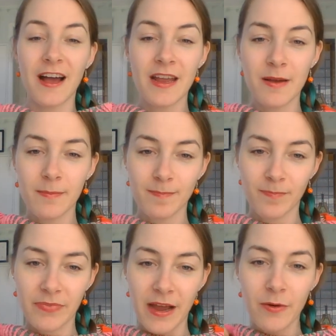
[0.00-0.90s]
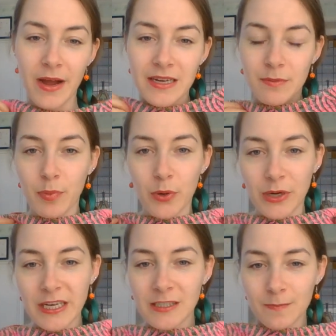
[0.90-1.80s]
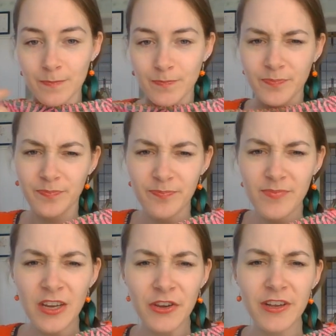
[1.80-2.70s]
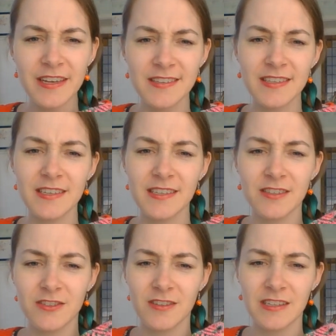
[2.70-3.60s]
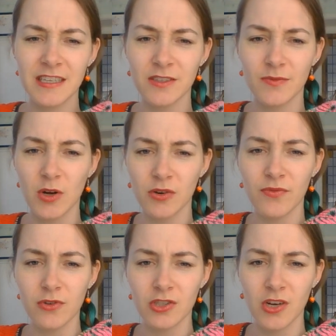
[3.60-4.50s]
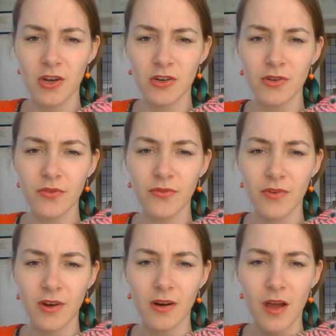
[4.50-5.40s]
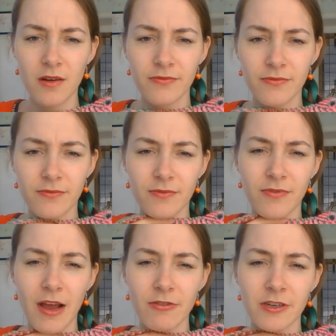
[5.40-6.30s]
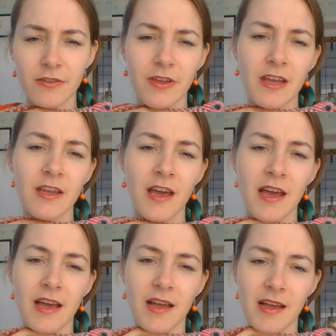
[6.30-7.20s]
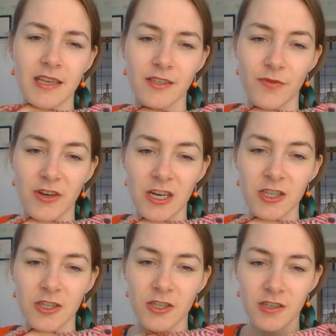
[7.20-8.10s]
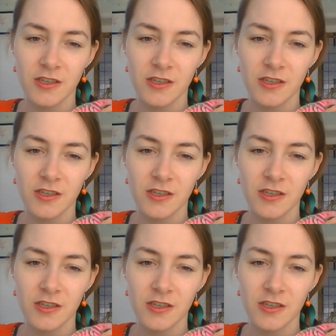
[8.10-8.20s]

I am now at a point, you can see this one foxglove flower thing is finished.